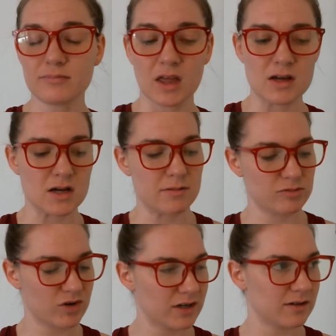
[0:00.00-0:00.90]
I'm
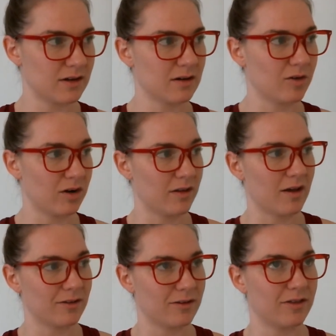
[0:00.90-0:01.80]
trying to think of all the
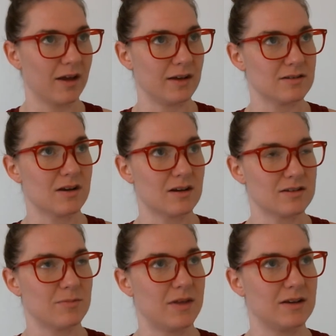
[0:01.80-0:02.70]
other things,
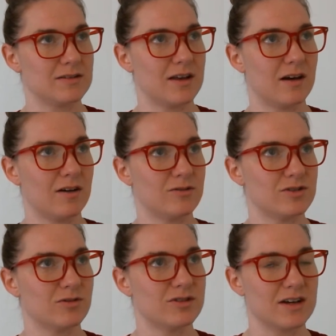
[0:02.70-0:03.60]
awesome things that
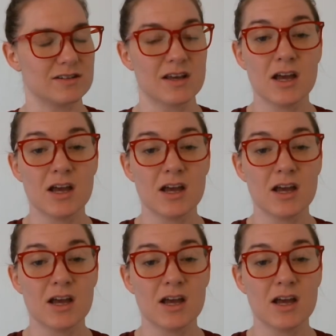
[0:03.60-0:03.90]
ozone does,